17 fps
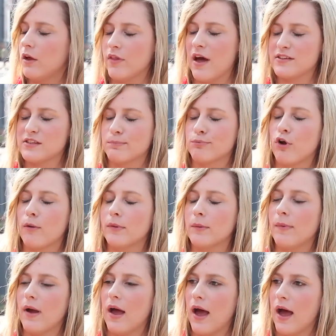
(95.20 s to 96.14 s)
That's the
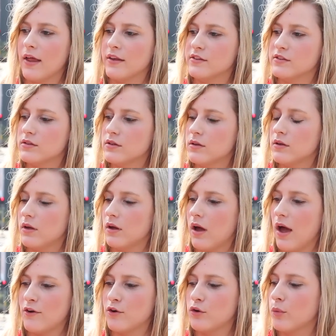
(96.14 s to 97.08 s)
problem, and
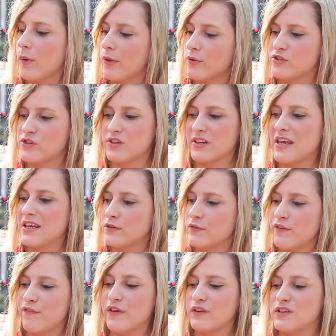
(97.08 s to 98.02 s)
I don't know whether it's just a case of
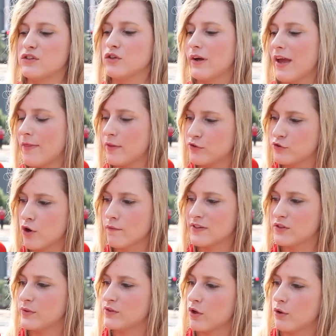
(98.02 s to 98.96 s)
he feels he's not getting the
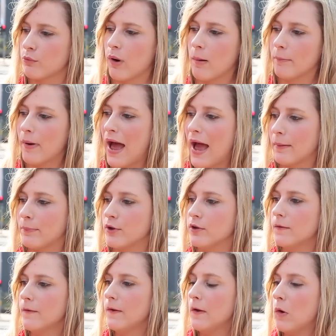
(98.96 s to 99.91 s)
service, so he's got to run back, but
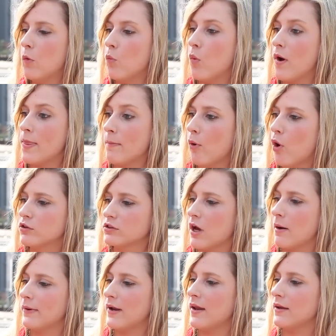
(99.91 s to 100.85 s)
when the ball's
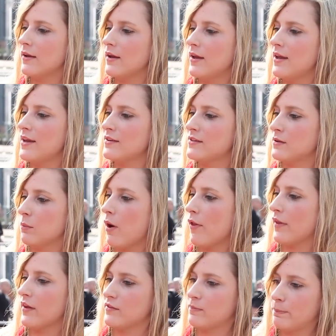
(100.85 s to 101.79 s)
coming in, he's the
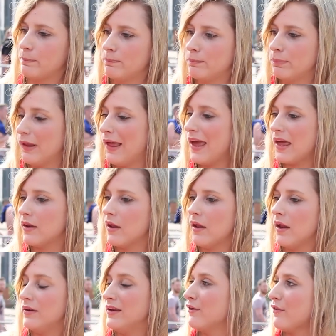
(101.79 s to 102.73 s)
one that's playing
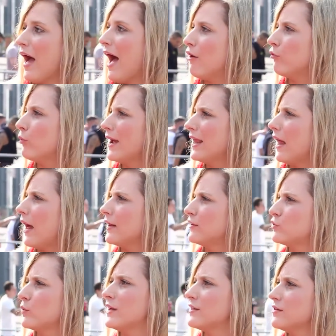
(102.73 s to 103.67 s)
near the halfway line,
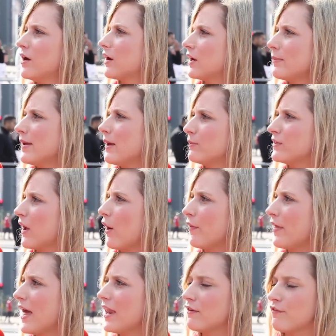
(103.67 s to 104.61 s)
so he's not going to be able to get
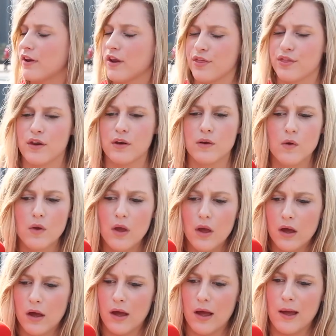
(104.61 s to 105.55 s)
on the end of anything.
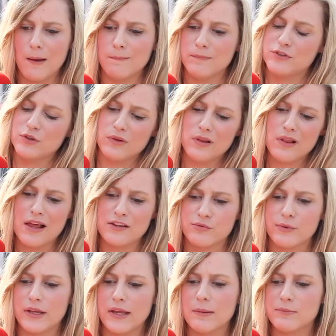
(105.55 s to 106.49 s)
Um, so the last
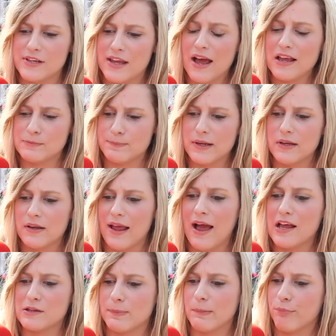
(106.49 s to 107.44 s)
three games, he has been, it
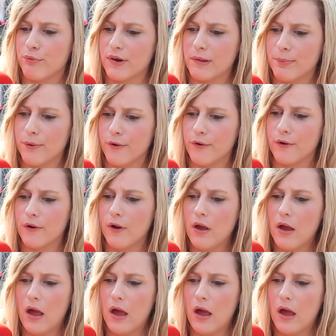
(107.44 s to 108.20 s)
has been pretty poor.